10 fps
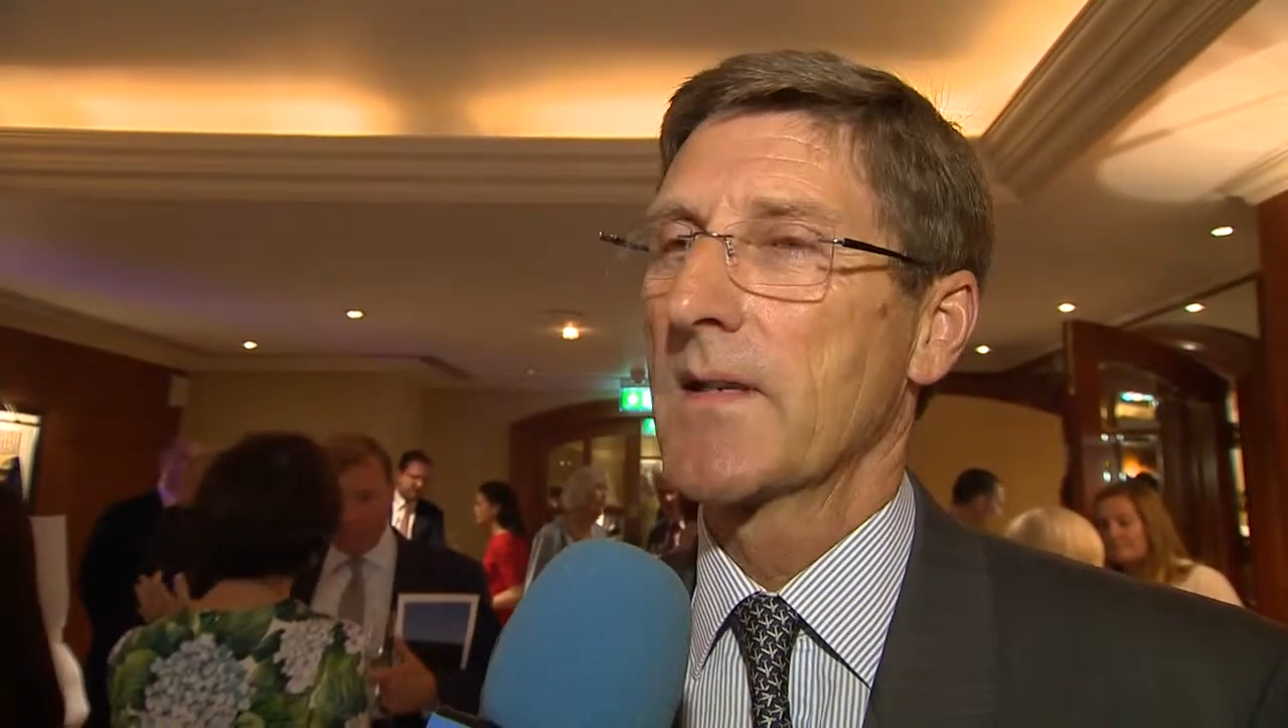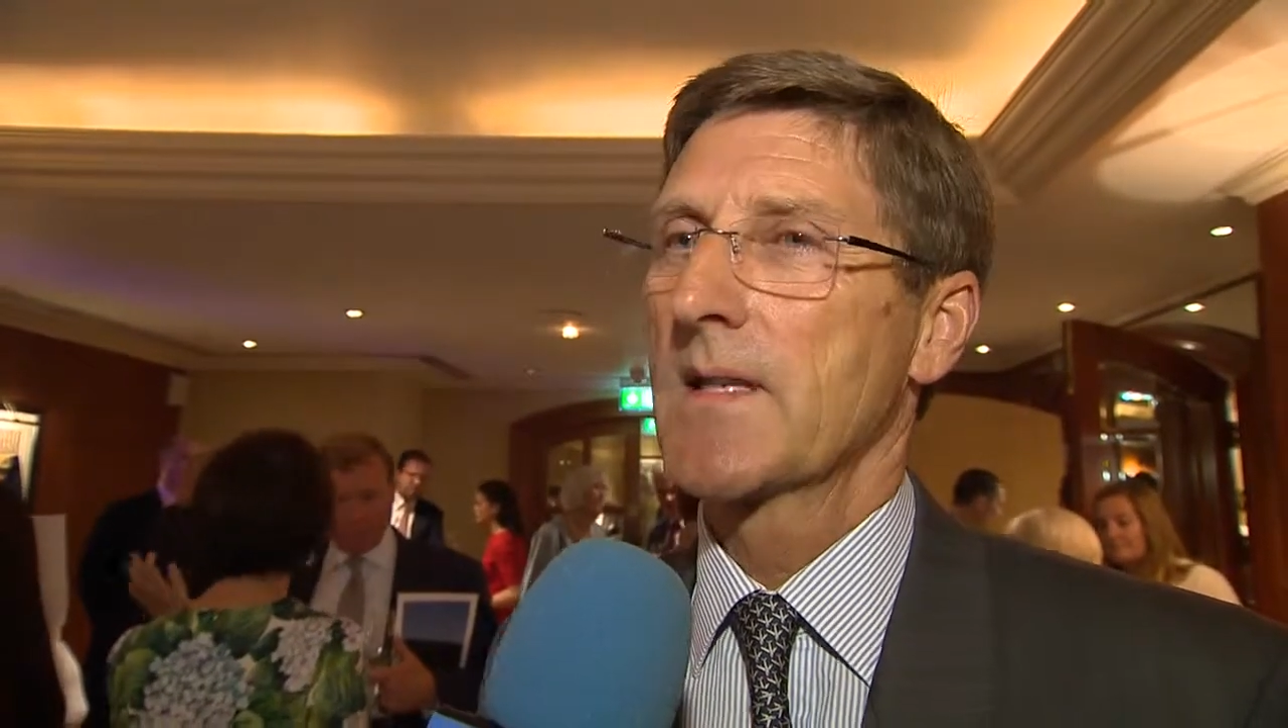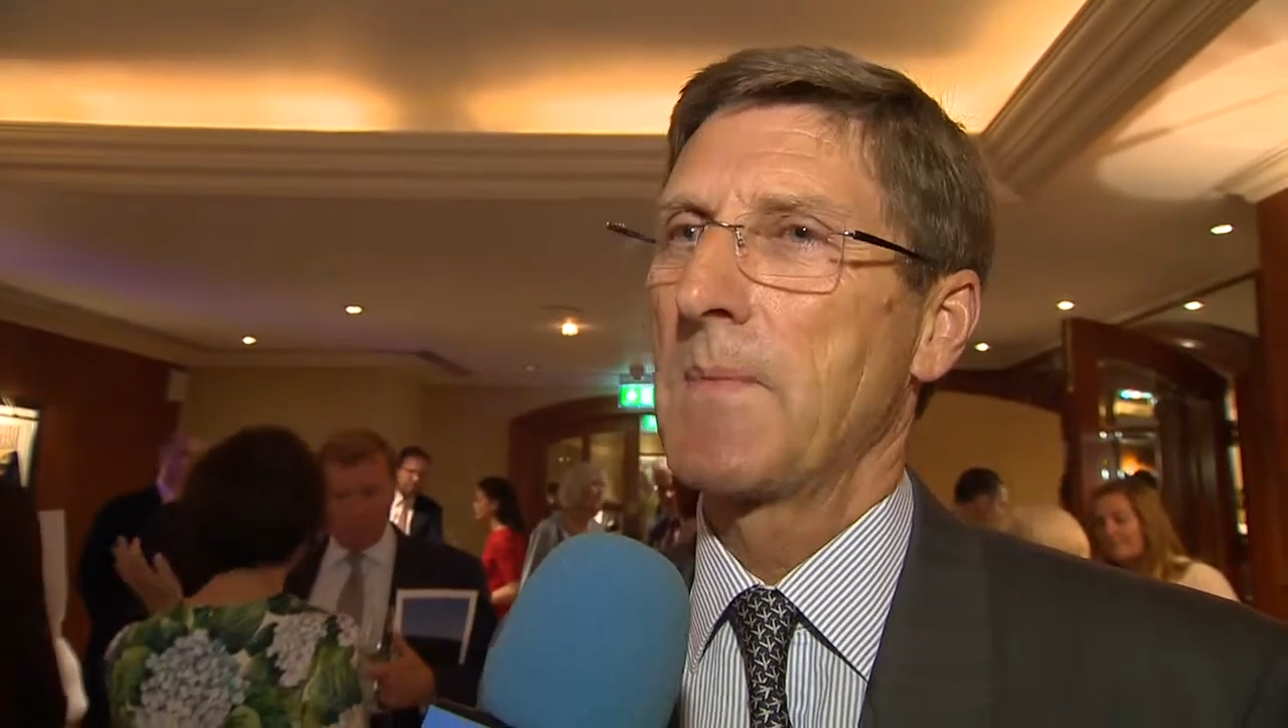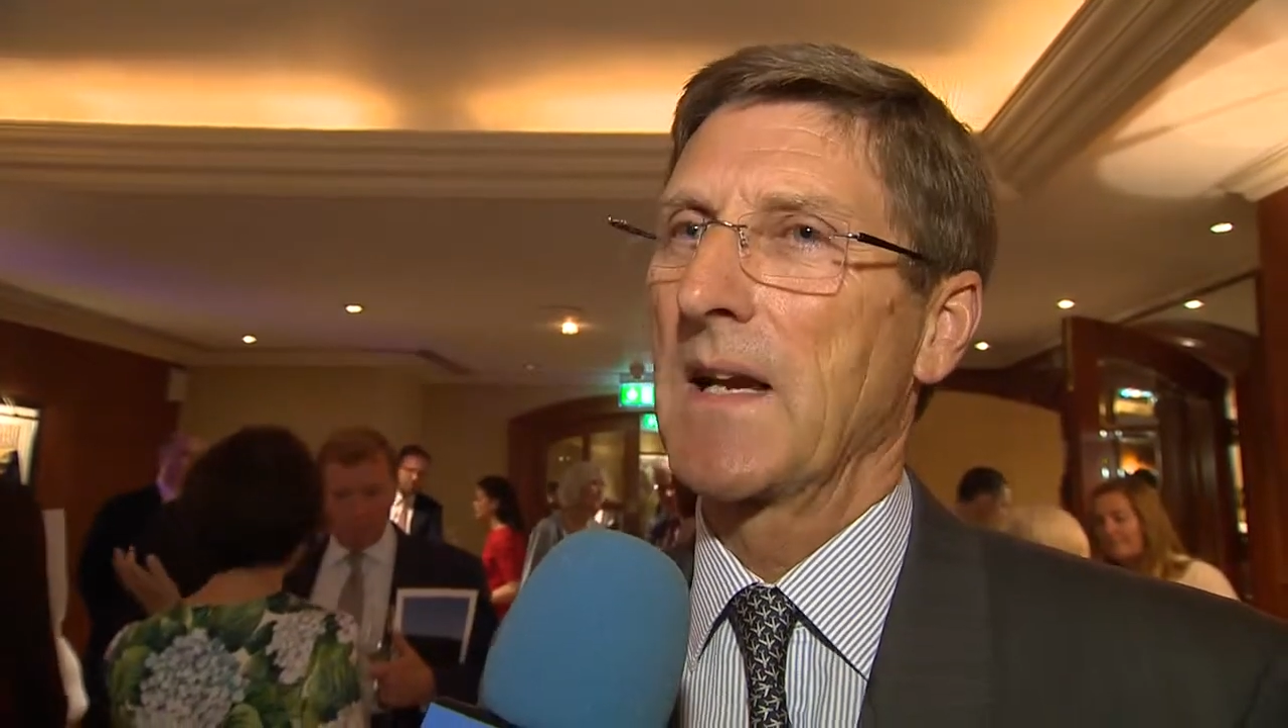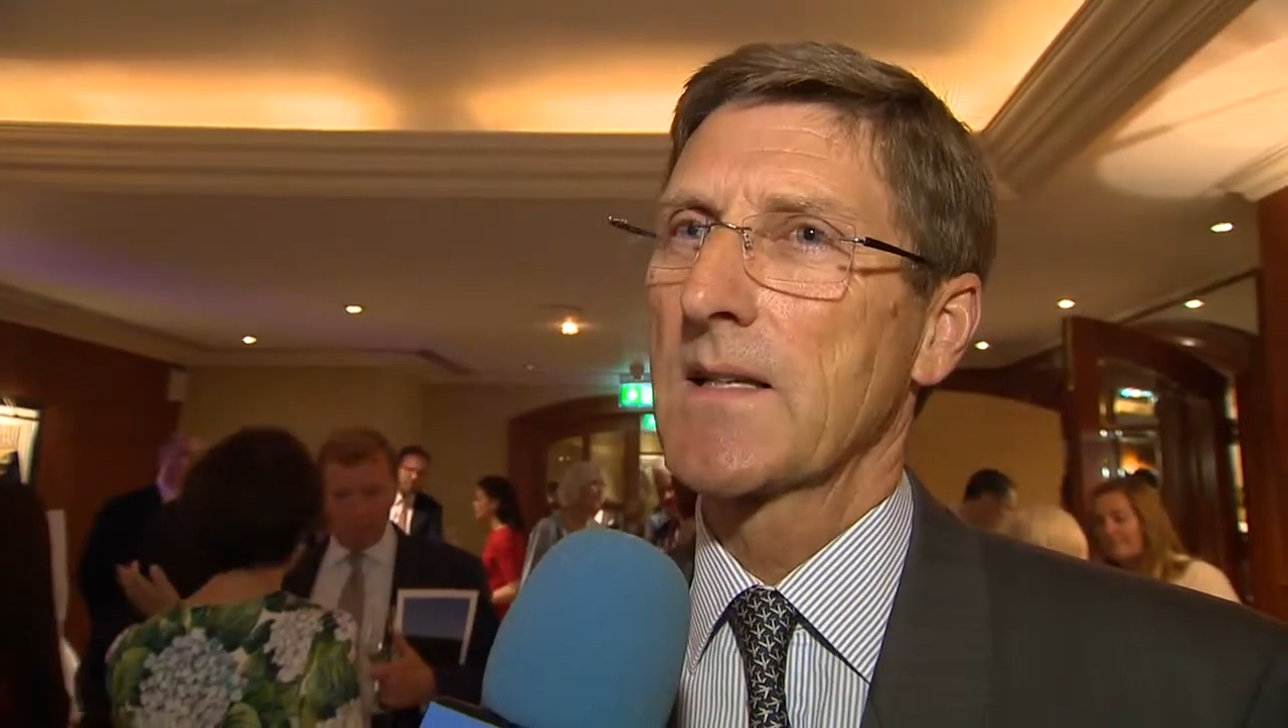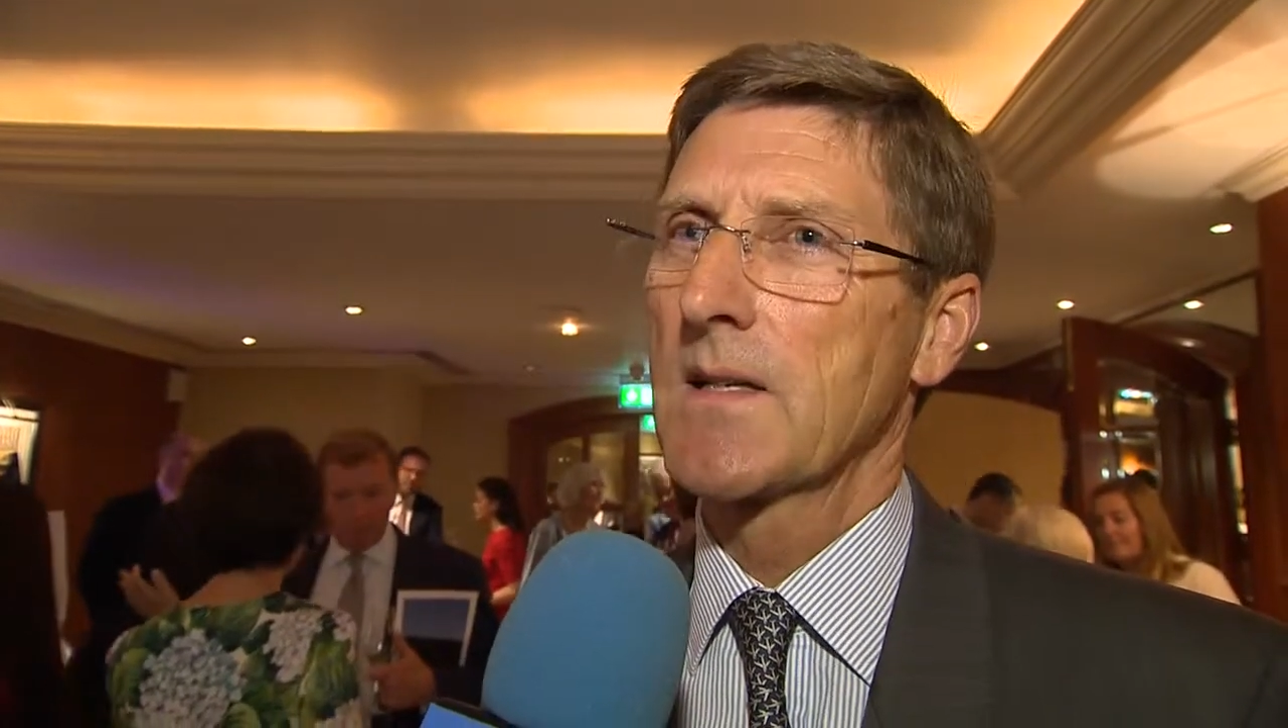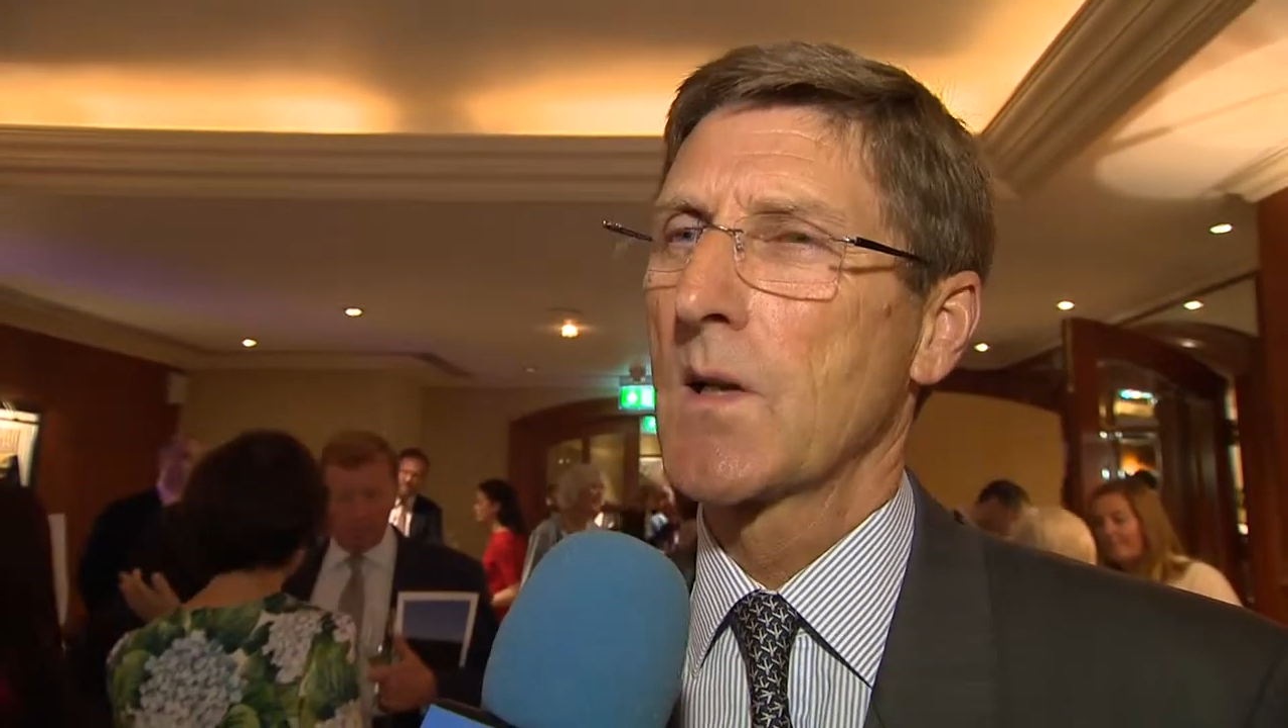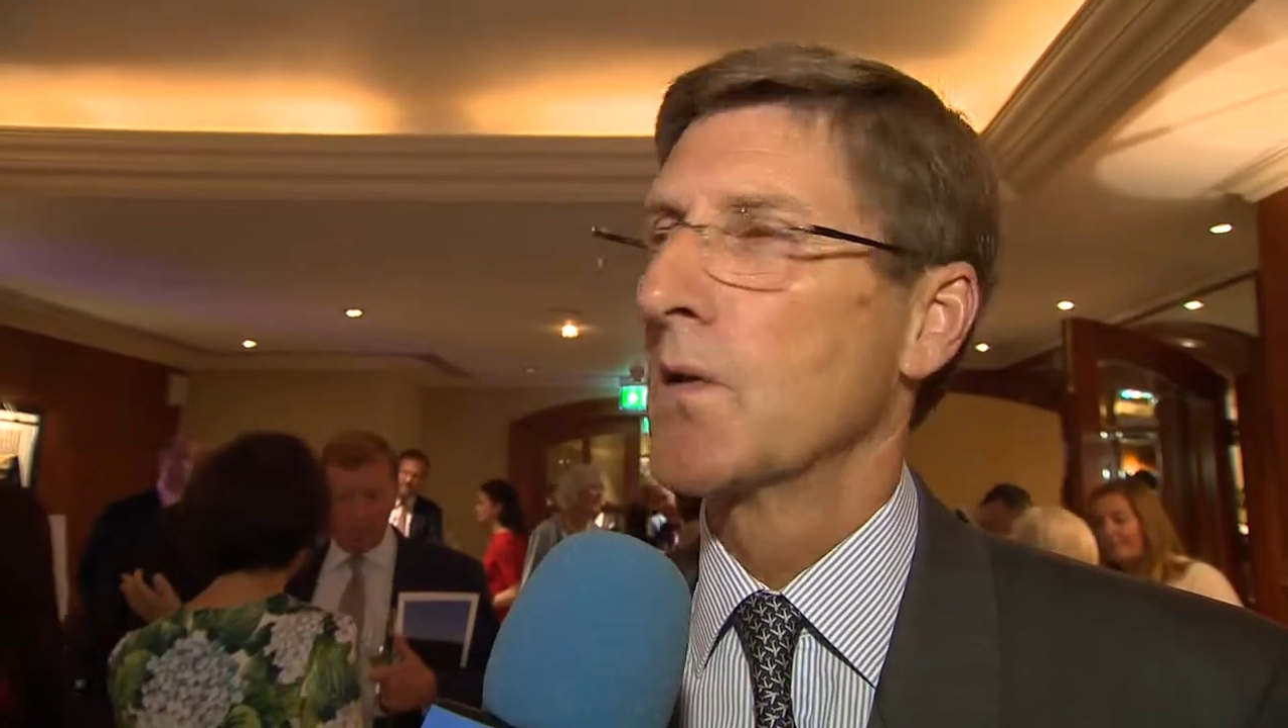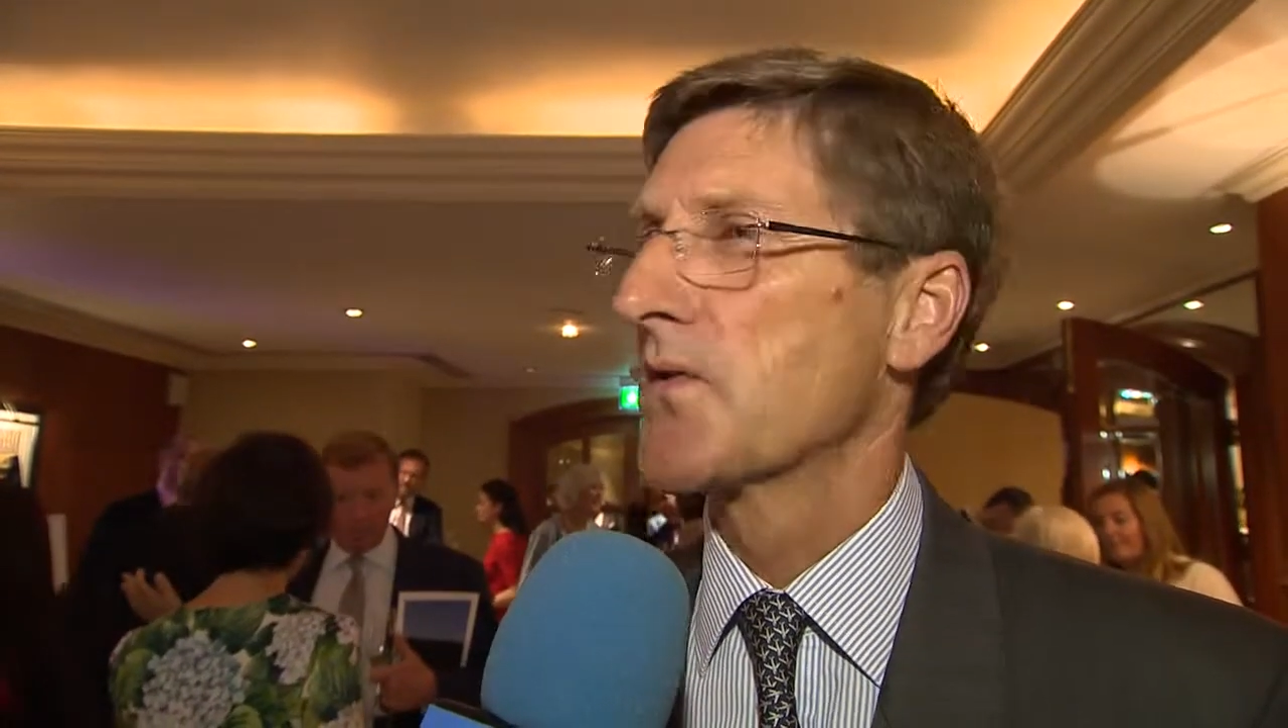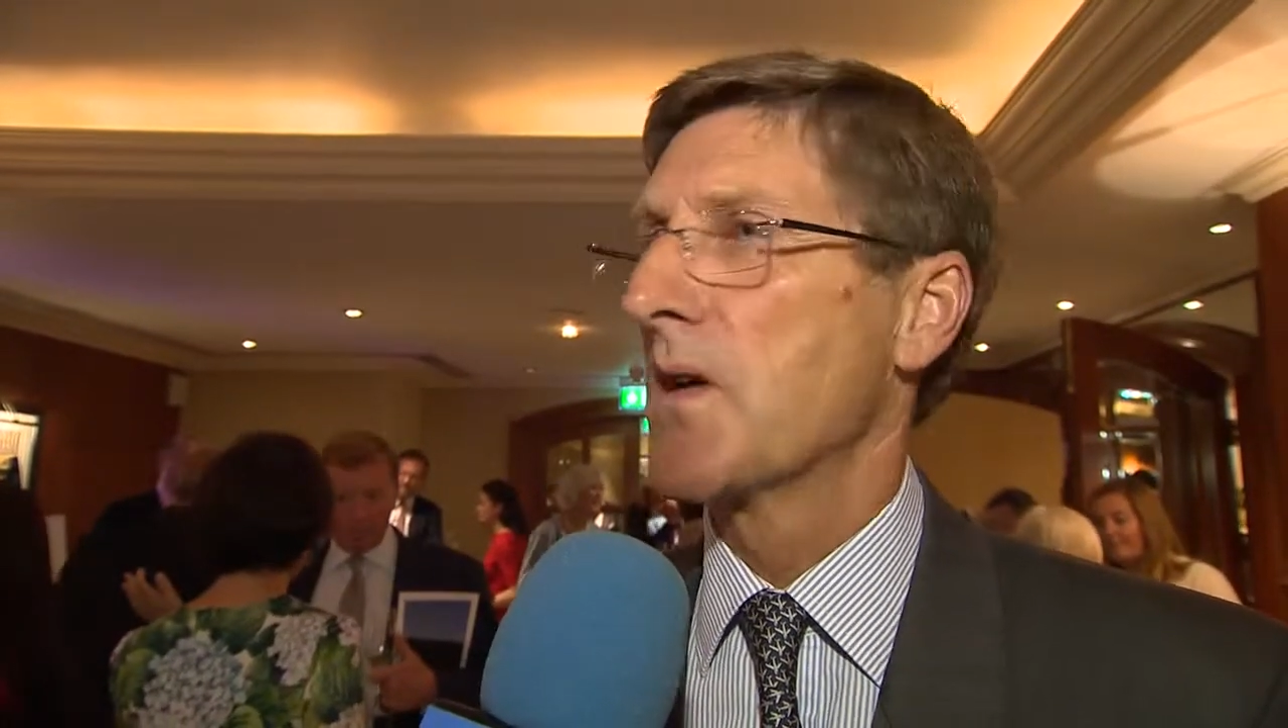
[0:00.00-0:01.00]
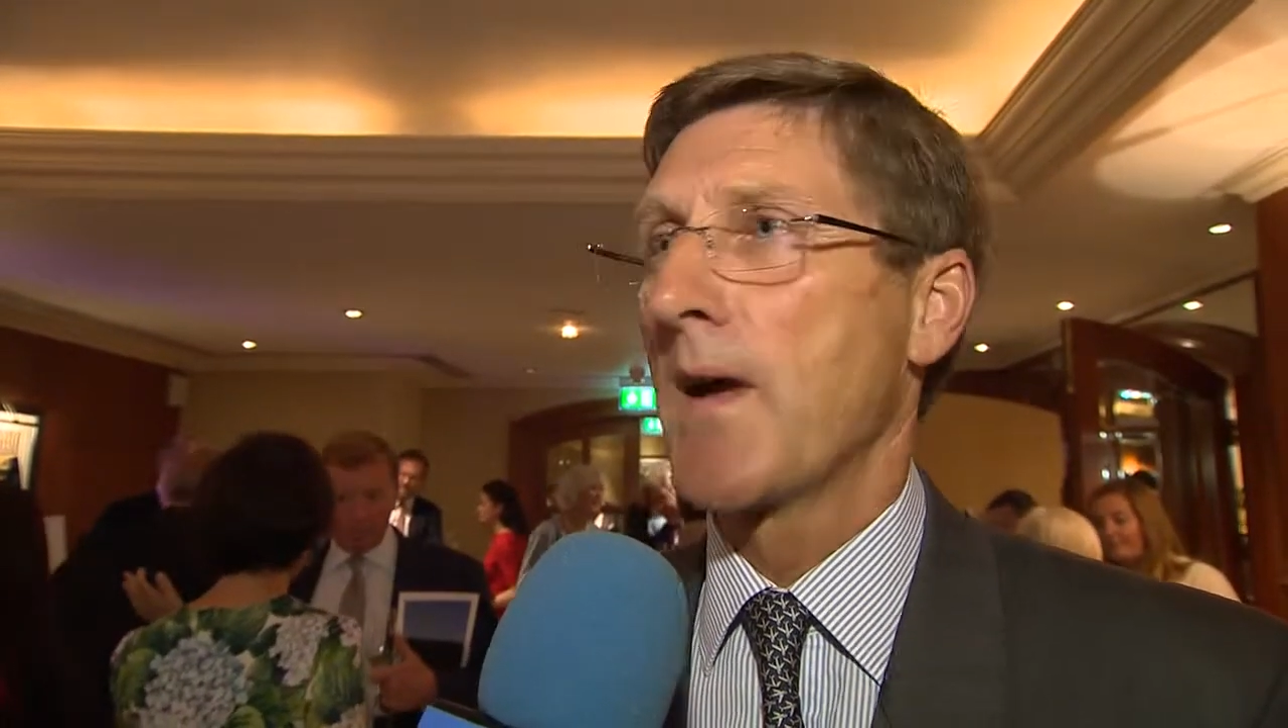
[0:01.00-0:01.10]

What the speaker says: the spectacles